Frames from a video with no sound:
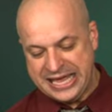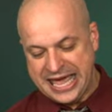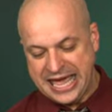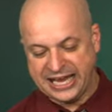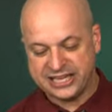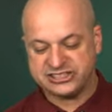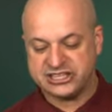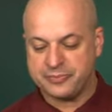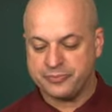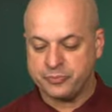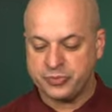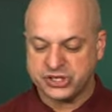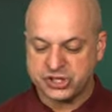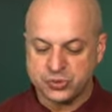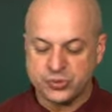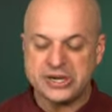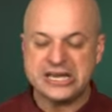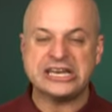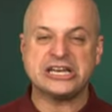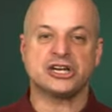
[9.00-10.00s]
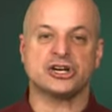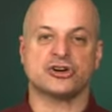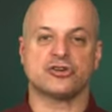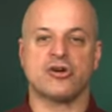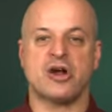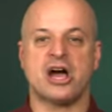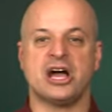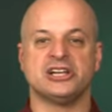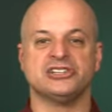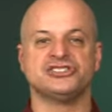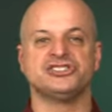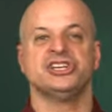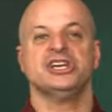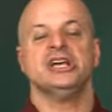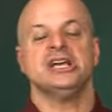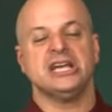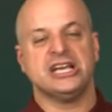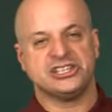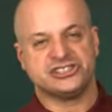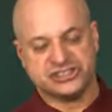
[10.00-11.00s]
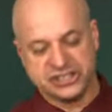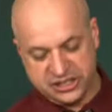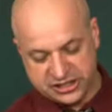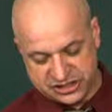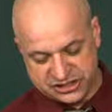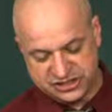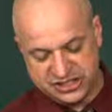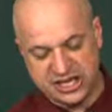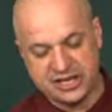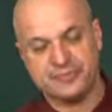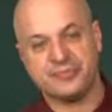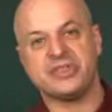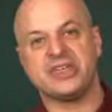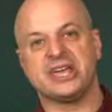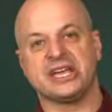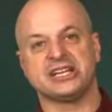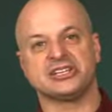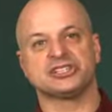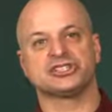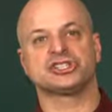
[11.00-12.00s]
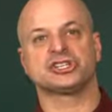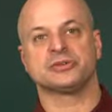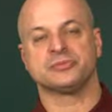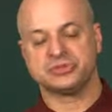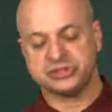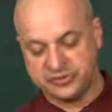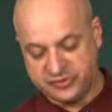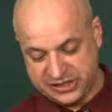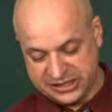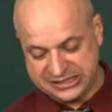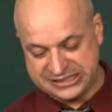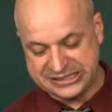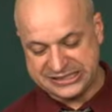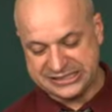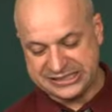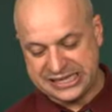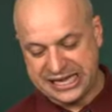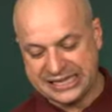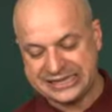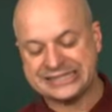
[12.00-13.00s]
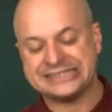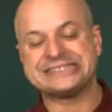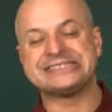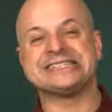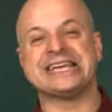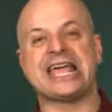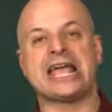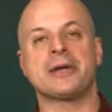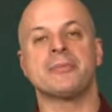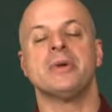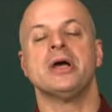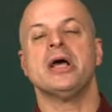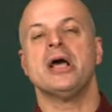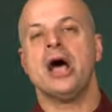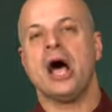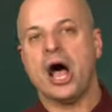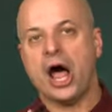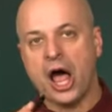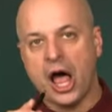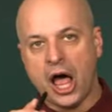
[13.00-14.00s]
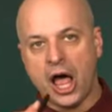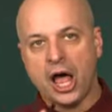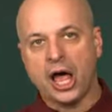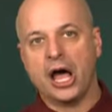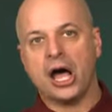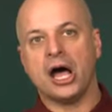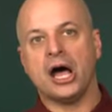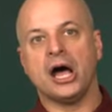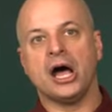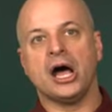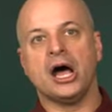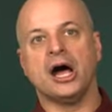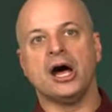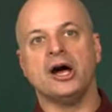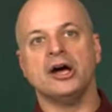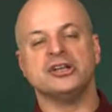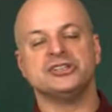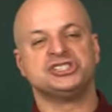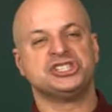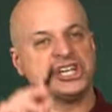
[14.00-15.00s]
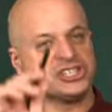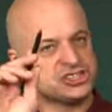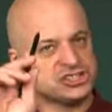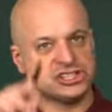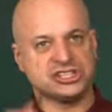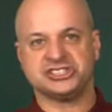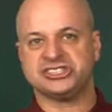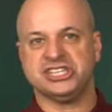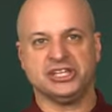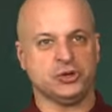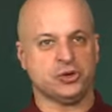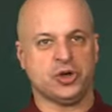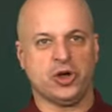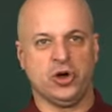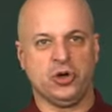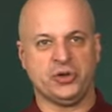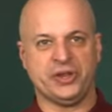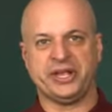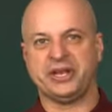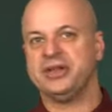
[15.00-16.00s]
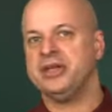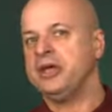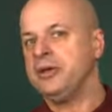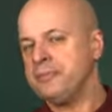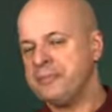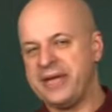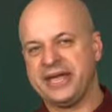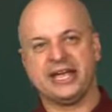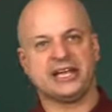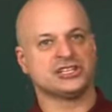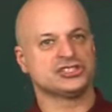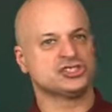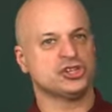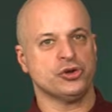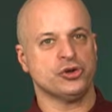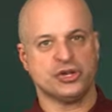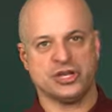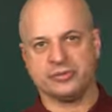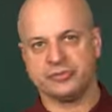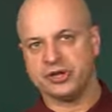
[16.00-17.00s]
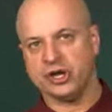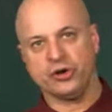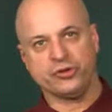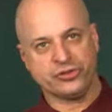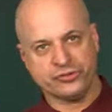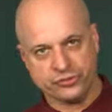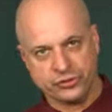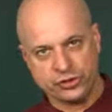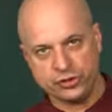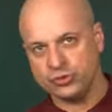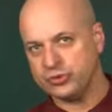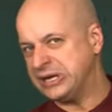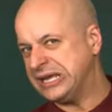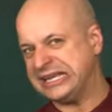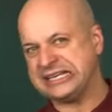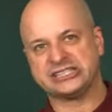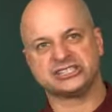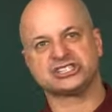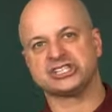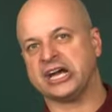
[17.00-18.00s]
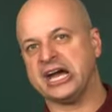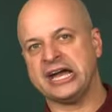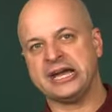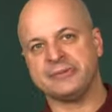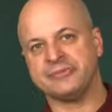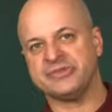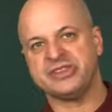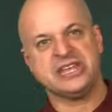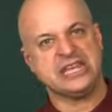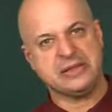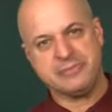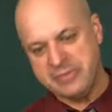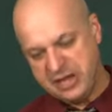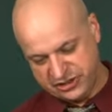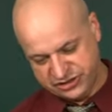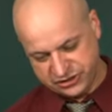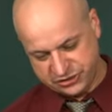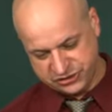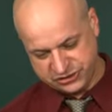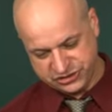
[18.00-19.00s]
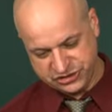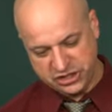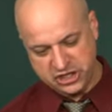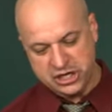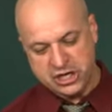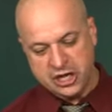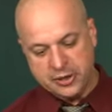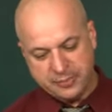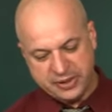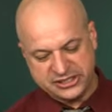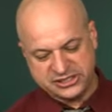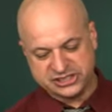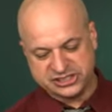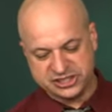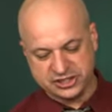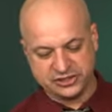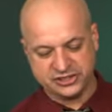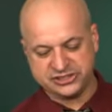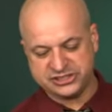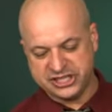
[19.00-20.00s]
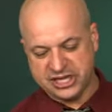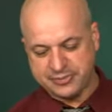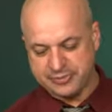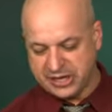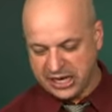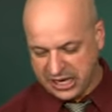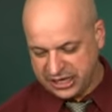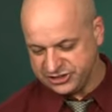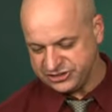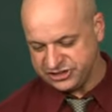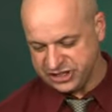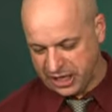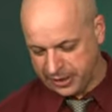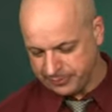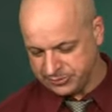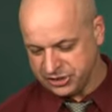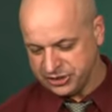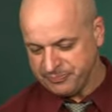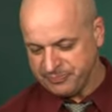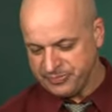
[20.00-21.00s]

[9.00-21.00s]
except between neurons, it's not the same thing in terms of it's not the same just acetylcholine making sodium go through inside the muscles. But it's still the same concept.